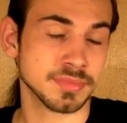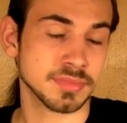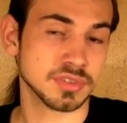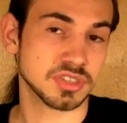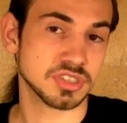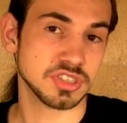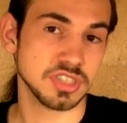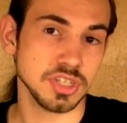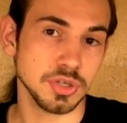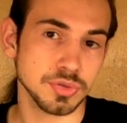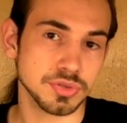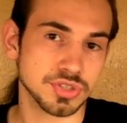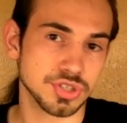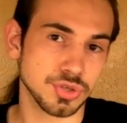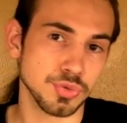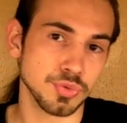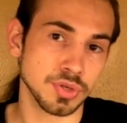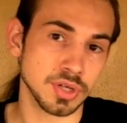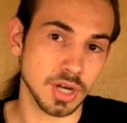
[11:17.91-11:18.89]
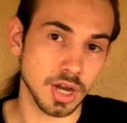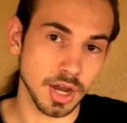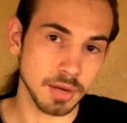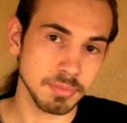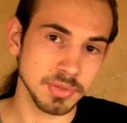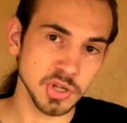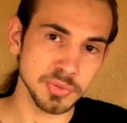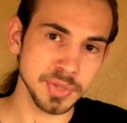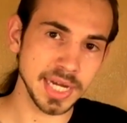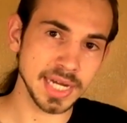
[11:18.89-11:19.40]
CO2
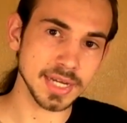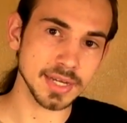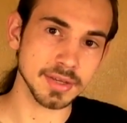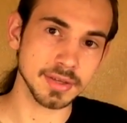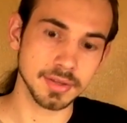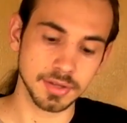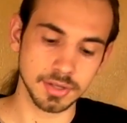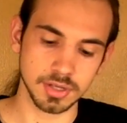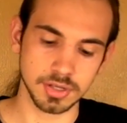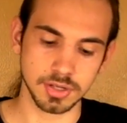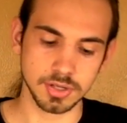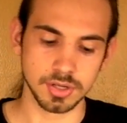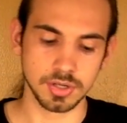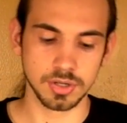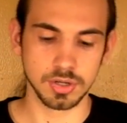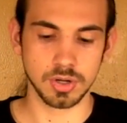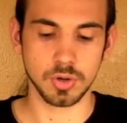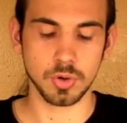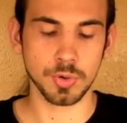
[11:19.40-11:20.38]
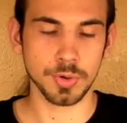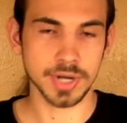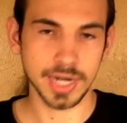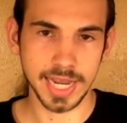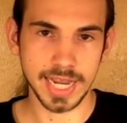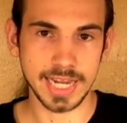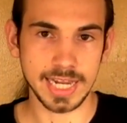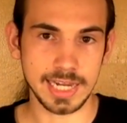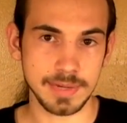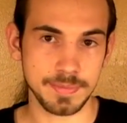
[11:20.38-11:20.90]
non-blowback or an
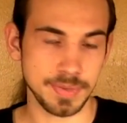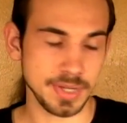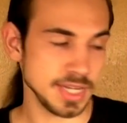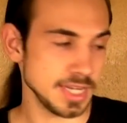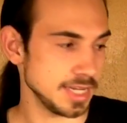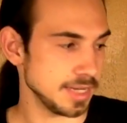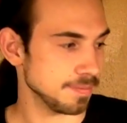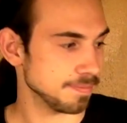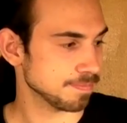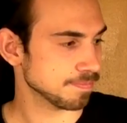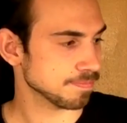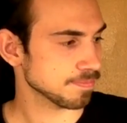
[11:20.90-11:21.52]
AEP.